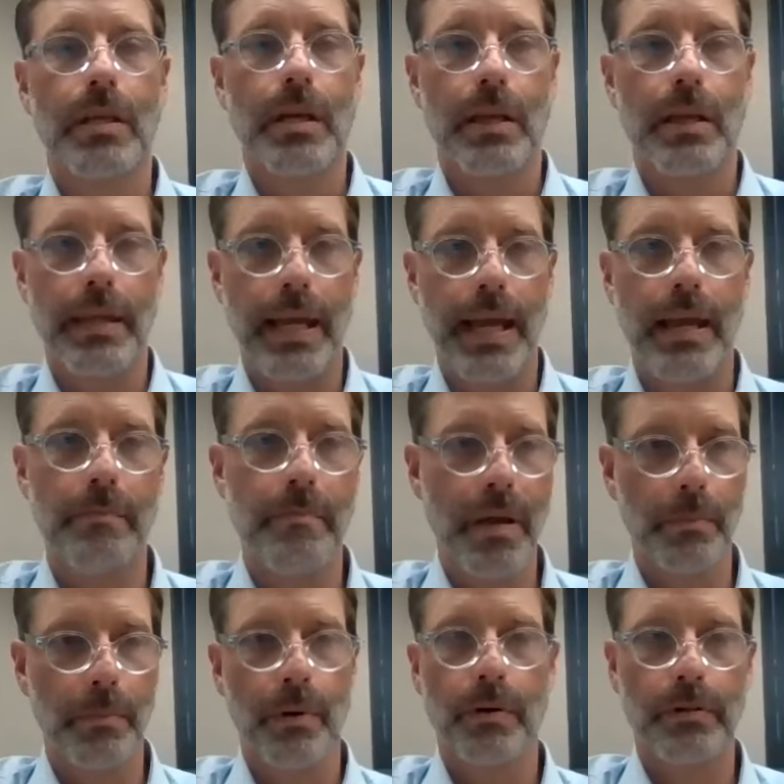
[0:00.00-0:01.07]
and they had
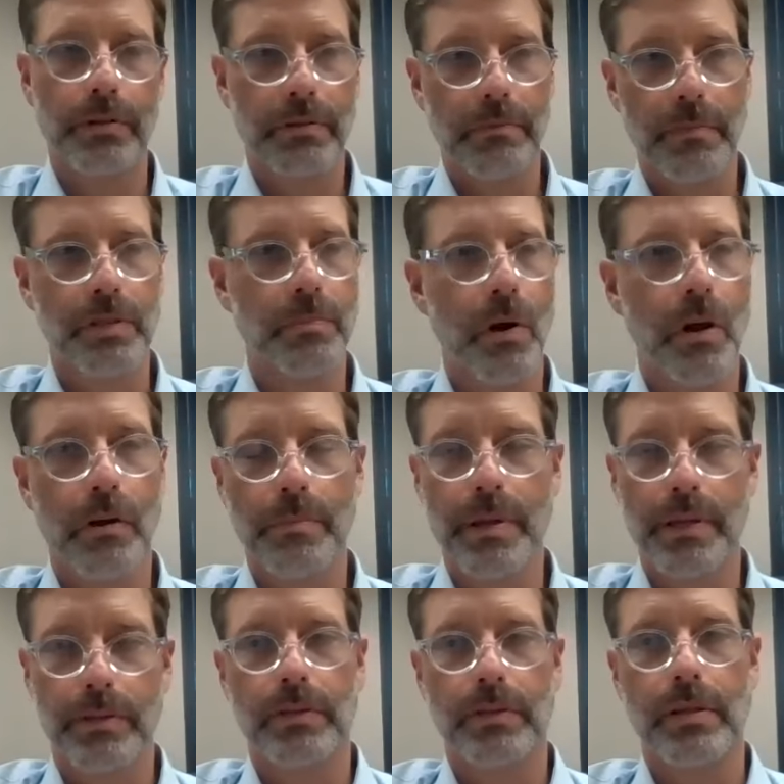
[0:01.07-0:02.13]
members from the smaller
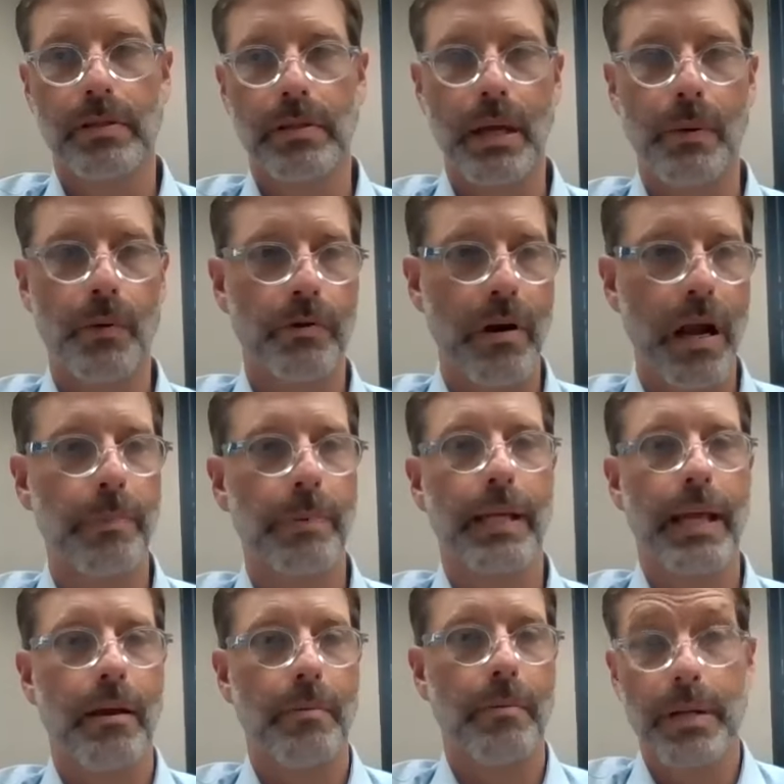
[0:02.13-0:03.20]
businesses that were
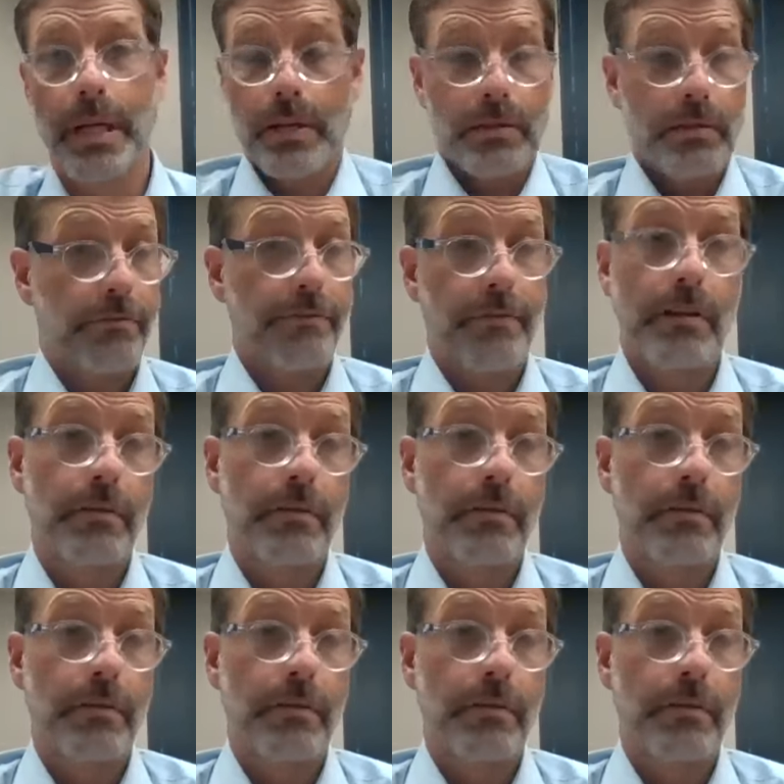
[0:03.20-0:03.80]
dropping out because of